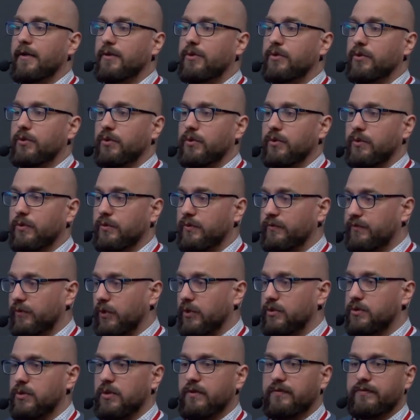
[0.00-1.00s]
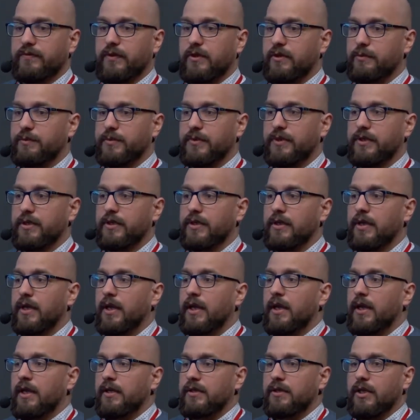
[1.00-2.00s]
to
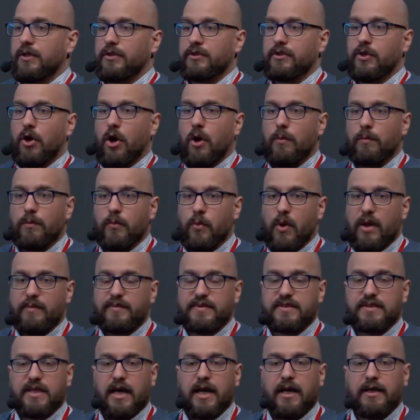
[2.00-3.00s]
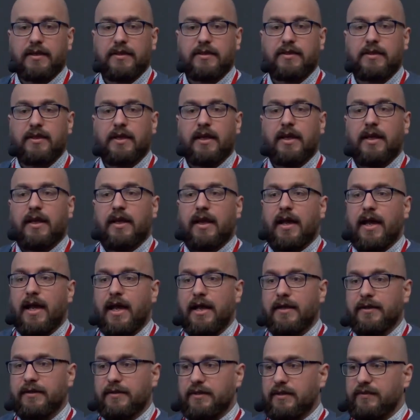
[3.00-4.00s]
wroclawrb.com website,
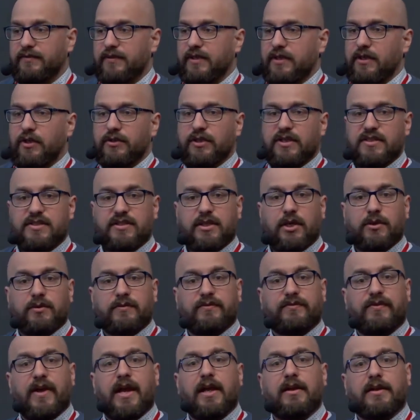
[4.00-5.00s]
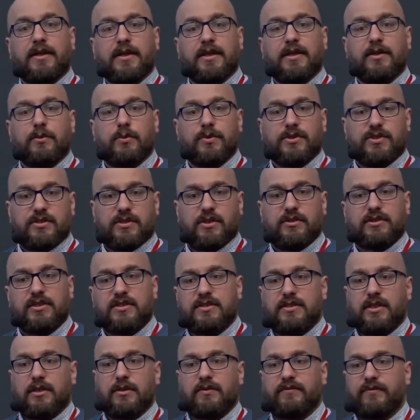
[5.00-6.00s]
and if they're gonna start failing, we're just gonna
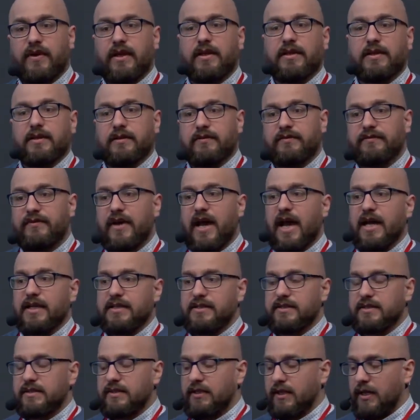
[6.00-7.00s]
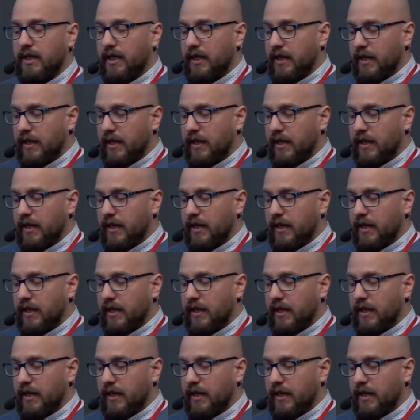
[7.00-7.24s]
start failing fast.